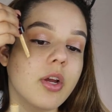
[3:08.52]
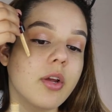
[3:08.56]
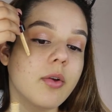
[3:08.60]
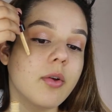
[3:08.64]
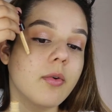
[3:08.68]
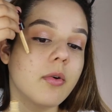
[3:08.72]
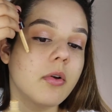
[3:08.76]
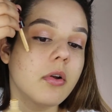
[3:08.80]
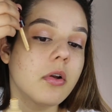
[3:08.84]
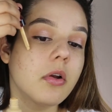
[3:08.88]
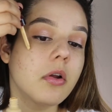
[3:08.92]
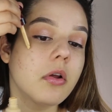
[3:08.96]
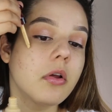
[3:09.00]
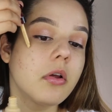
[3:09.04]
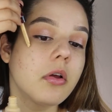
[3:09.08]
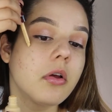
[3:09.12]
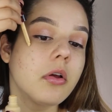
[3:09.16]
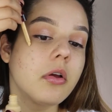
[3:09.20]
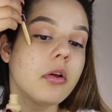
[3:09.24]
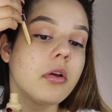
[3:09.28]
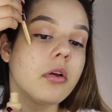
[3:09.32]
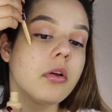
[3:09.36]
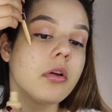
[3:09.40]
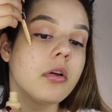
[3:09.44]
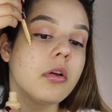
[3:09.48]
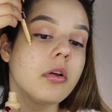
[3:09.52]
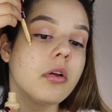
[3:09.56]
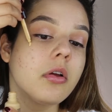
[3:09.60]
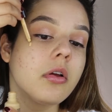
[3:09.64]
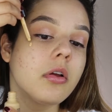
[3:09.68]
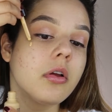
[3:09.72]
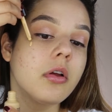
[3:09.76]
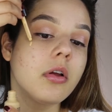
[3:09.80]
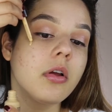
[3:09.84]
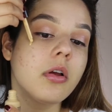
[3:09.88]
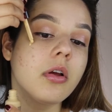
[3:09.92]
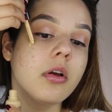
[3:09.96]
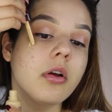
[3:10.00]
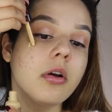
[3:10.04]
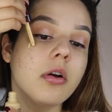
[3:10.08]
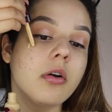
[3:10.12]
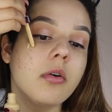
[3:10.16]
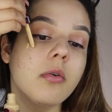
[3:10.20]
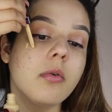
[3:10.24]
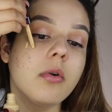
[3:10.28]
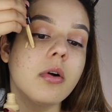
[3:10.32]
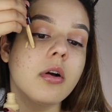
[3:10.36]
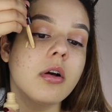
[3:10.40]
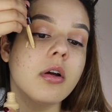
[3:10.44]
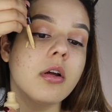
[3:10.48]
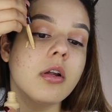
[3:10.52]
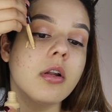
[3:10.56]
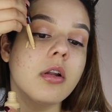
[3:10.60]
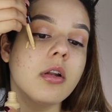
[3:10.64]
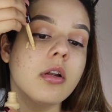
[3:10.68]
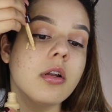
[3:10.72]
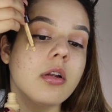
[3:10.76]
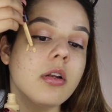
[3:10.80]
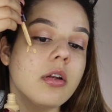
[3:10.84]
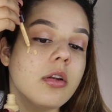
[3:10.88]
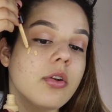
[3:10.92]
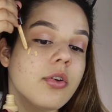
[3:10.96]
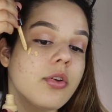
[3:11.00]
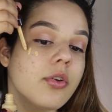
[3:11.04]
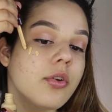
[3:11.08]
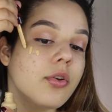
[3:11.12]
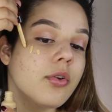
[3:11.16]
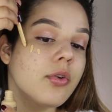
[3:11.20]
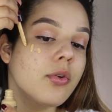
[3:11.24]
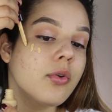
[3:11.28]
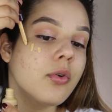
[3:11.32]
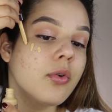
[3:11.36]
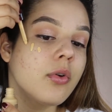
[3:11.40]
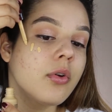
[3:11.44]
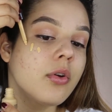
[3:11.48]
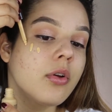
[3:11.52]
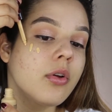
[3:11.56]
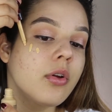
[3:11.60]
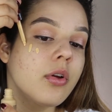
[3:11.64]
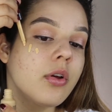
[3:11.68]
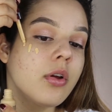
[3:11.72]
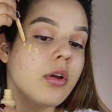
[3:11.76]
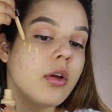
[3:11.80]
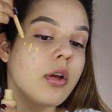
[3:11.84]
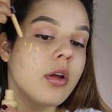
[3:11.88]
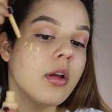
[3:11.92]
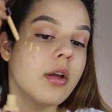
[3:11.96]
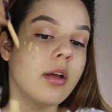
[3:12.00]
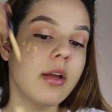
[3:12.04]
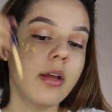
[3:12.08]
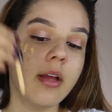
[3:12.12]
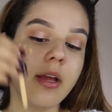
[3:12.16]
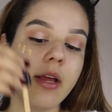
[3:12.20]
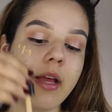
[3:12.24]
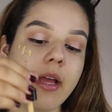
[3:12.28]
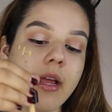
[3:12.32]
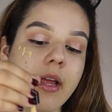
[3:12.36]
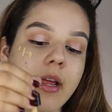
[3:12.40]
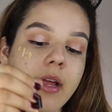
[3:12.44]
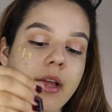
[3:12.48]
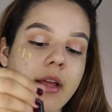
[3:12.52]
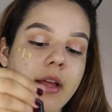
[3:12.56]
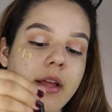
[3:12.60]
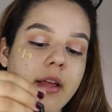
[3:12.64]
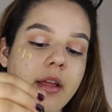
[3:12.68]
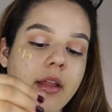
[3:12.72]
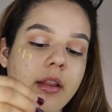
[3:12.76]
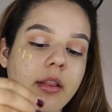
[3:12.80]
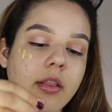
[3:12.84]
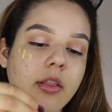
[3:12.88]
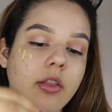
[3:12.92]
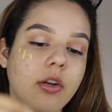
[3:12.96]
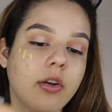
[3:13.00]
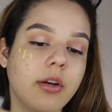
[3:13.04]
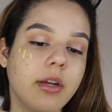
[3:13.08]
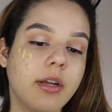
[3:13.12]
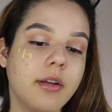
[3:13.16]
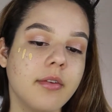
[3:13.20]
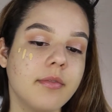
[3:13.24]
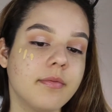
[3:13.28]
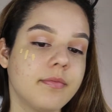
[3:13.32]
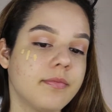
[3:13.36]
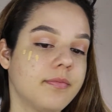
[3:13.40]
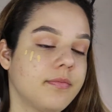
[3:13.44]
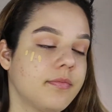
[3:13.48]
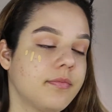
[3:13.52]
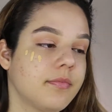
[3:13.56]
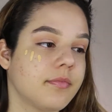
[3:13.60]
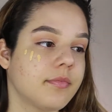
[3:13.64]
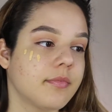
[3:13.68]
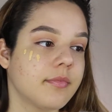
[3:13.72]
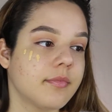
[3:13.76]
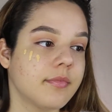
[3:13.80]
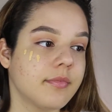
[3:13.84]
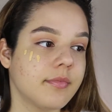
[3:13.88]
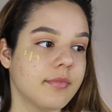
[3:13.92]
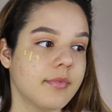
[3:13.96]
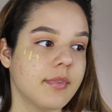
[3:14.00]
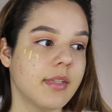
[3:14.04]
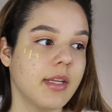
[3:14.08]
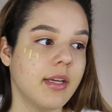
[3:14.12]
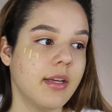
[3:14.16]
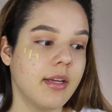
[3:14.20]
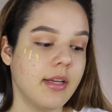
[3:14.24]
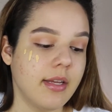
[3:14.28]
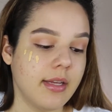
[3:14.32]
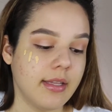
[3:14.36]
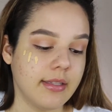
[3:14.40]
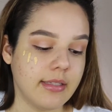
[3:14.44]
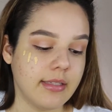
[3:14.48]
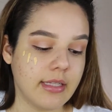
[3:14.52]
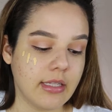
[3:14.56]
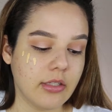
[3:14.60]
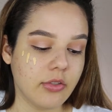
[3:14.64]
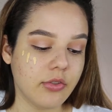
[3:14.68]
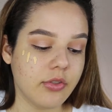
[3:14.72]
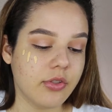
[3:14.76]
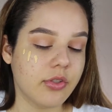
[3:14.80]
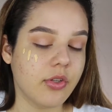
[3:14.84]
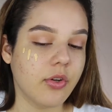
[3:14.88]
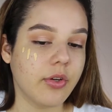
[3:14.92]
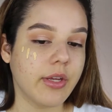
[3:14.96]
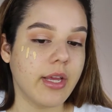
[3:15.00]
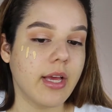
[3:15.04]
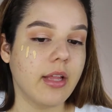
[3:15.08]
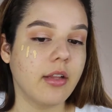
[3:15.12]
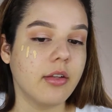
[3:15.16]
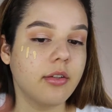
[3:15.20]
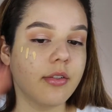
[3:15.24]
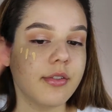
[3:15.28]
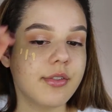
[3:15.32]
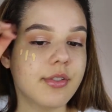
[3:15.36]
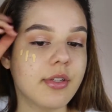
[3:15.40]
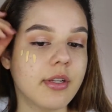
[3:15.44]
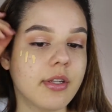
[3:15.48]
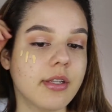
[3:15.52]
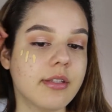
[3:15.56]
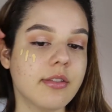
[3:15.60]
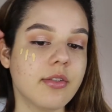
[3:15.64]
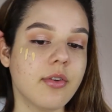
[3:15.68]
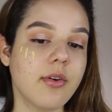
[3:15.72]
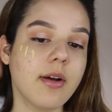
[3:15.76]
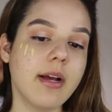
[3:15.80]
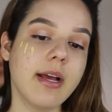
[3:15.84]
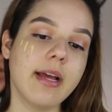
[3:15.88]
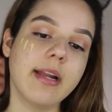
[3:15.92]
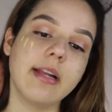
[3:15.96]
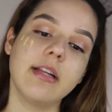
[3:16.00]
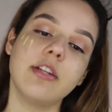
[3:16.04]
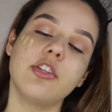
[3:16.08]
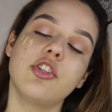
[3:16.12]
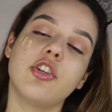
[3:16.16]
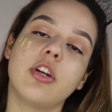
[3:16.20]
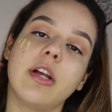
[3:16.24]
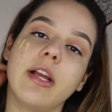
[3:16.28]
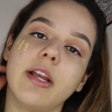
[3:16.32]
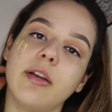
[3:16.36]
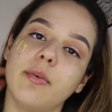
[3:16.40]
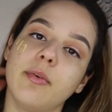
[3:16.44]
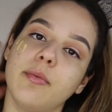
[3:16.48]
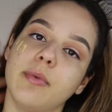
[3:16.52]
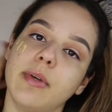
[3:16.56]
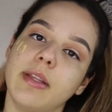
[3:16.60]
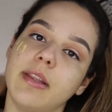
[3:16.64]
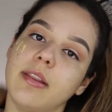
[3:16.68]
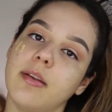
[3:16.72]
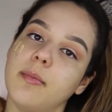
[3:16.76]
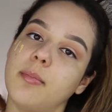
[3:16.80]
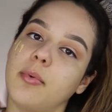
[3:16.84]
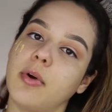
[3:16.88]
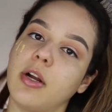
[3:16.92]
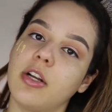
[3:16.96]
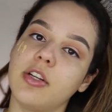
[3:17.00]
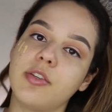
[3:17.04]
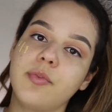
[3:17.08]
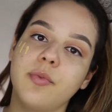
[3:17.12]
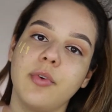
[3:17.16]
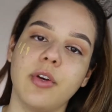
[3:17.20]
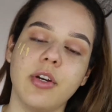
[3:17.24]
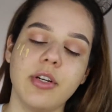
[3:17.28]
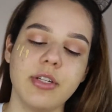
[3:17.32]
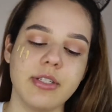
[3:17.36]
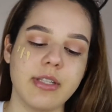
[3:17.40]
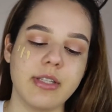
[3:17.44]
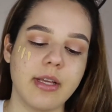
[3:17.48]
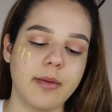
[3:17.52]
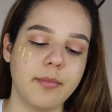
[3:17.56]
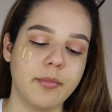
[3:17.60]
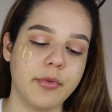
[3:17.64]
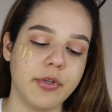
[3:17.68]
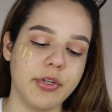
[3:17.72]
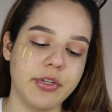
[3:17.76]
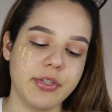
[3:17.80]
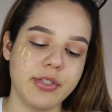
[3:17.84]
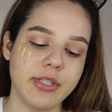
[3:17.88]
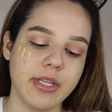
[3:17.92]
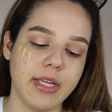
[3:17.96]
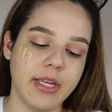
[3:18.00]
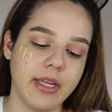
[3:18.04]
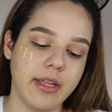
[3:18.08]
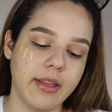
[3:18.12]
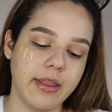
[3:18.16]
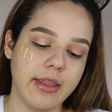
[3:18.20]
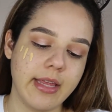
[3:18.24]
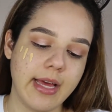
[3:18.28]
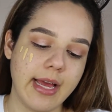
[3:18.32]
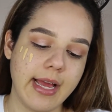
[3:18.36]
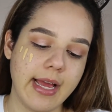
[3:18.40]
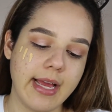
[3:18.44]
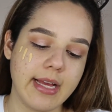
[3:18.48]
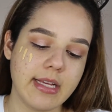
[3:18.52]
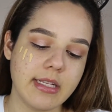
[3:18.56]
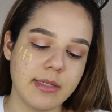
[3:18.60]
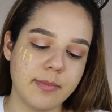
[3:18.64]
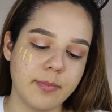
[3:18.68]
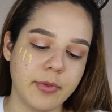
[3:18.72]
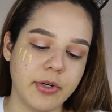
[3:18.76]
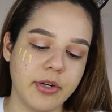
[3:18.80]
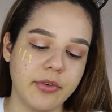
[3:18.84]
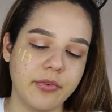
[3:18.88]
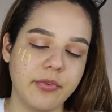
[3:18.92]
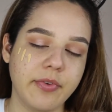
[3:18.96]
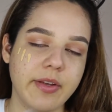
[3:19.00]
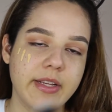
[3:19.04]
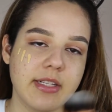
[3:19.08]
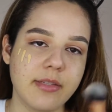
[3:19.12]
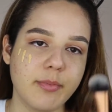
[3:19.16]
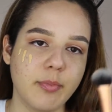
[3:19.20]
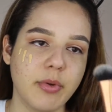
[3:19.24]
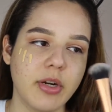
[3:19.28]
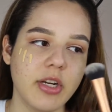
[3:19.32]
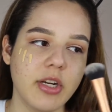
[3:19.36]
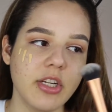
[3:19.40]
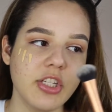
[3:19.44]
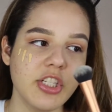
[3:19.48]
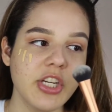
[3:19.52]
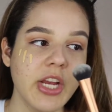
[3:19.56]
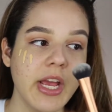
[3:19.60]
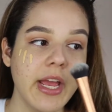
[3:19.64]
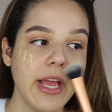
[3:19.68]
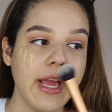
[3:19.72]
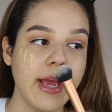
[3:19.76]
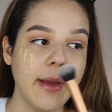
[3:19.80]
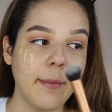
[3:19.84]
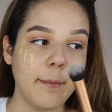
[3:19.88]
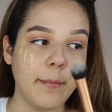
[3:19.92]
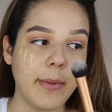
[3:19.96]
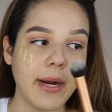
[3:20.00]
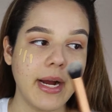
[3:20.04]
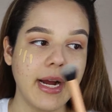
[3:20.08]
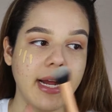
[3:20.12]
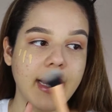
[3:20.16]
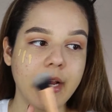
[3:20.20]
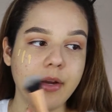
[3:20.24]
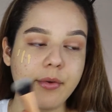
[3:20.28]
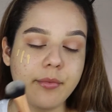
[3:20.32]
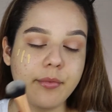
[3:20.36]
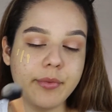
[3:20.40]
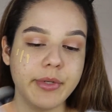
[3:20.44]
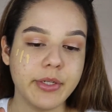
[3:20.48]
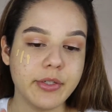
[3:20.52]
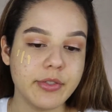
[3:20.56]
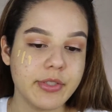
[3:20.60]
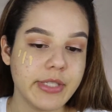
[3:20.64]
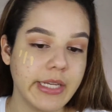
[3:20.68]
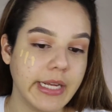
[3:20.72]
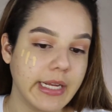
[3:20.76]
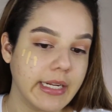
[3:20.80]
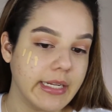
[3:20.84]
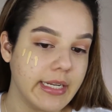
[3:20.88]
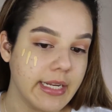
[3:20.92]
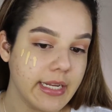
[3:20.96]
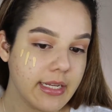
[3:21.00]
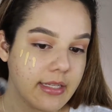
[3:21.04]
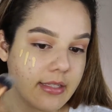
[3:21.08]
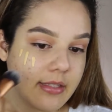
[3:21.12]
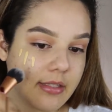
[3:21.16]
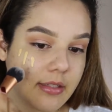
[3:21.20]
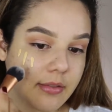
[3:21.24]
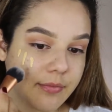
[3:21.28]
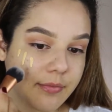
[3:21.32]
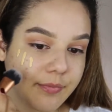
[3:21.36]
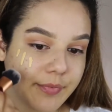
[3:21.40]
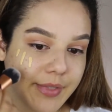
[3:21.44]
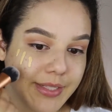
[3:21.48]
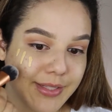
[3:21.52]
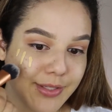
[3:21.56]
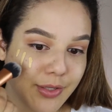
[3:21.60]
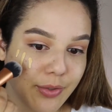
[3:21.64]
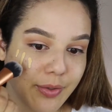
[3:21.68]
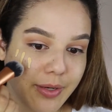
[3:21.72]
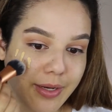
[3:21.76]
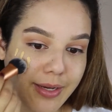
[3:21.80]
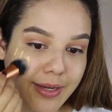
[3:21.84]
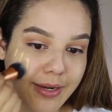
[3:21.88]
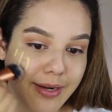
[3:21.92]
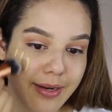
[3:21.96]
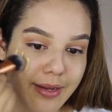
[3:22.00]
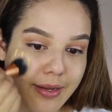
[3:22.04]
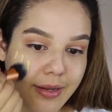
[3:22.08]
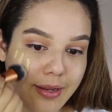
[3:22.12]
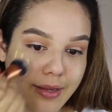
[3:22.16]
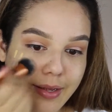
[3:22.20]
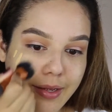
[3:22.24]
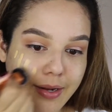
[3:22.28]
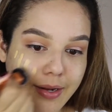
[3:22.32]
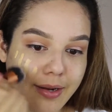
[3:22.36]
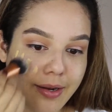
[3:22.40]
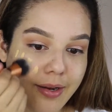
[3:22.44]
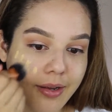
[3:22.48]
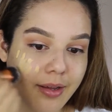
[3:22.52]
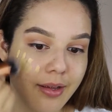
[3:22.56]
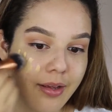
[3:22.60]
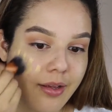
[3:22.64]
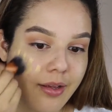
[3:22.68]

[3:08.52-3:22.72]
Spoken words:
I want 1, 2, and 3. That looks so yellow. So let's go ahead and try it with the brush first. I'm using the Expert Face Brush by Real Techniques. Let's go ahead and